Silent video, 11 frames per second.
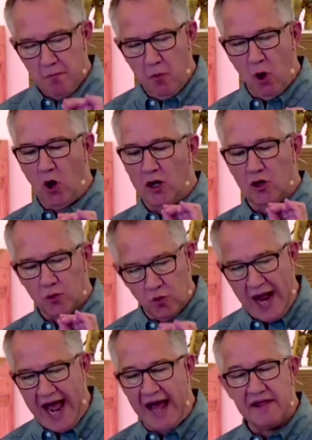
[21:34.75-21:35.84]
more
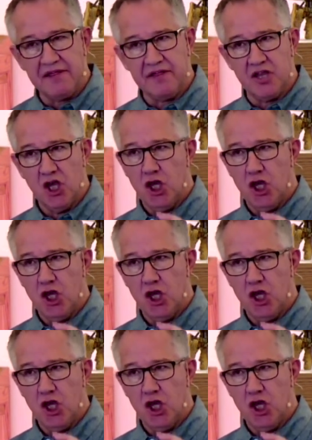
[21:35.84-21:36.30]
wrath,